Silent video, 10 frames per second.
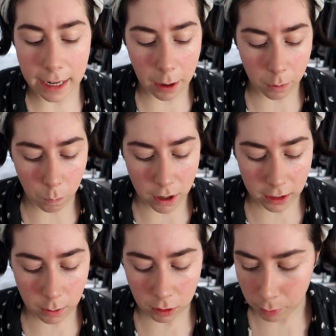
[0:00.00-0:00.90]
Now,
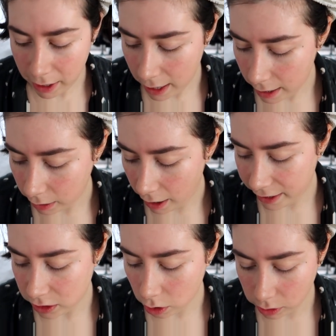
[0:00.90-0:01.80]
one thing with my hair,
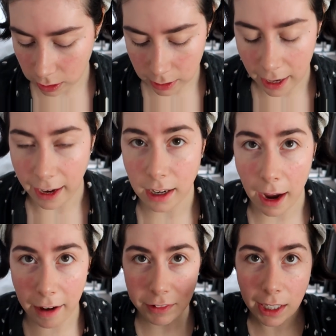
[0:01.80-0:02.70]
guys, on the day,
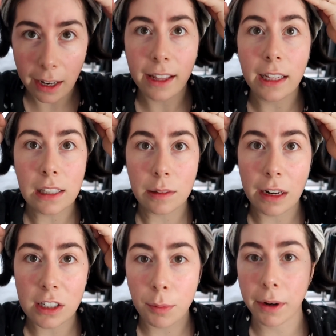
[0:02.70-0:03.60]
having it like this is
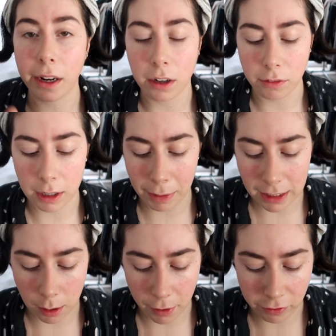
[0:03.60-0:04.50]
actually probably going to really
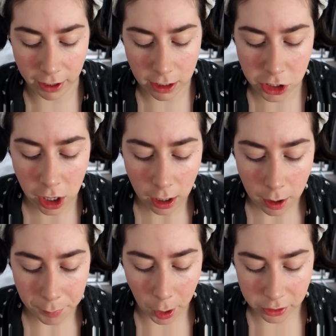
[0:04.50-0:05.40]
mess up my fringe.
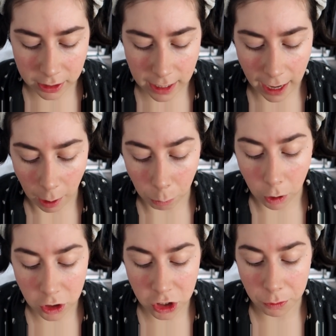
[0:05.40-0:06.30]
But on the day I
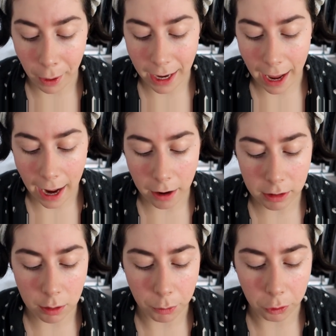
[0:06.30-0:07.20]
washed my
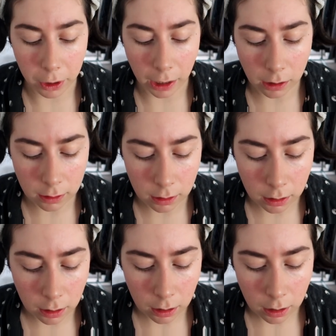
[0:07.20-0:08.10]
hair in the morning,
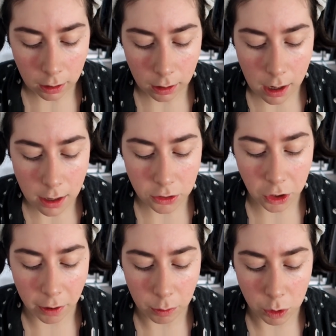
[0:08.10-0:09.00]

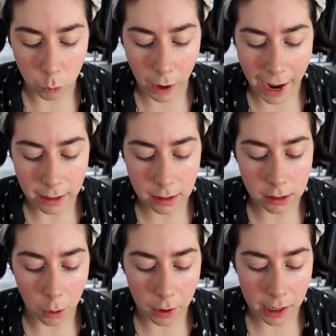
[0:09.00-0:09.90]
so it was wet.
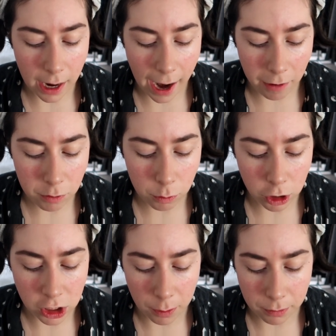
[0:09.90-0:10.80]
So I haven't
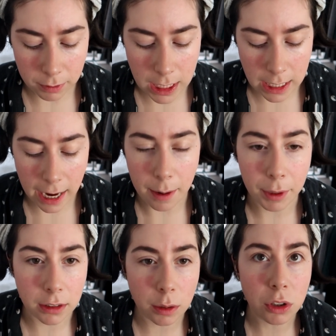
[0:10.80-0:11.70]
washed it today
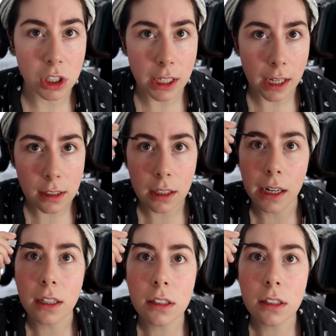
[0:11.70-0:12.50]
because I washed it yesterday.